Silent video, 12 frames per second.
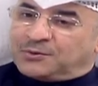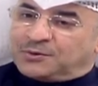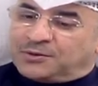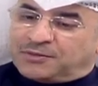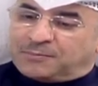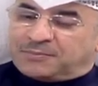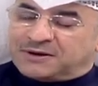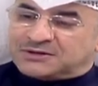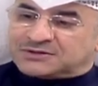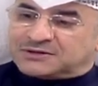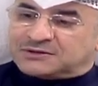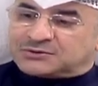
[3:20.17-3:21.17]
the
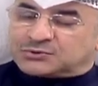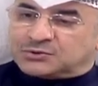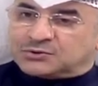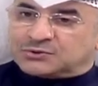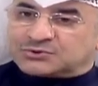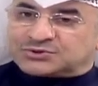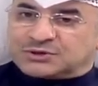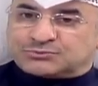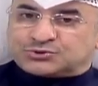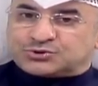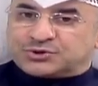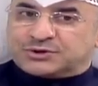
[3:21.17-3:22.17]
patient or some
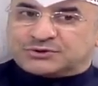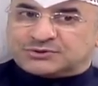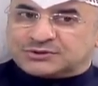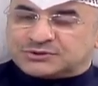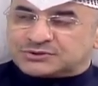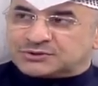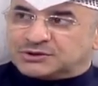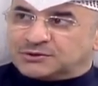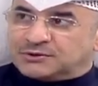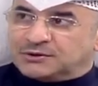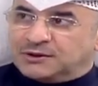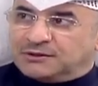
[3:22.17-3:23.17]
surgeons, you know,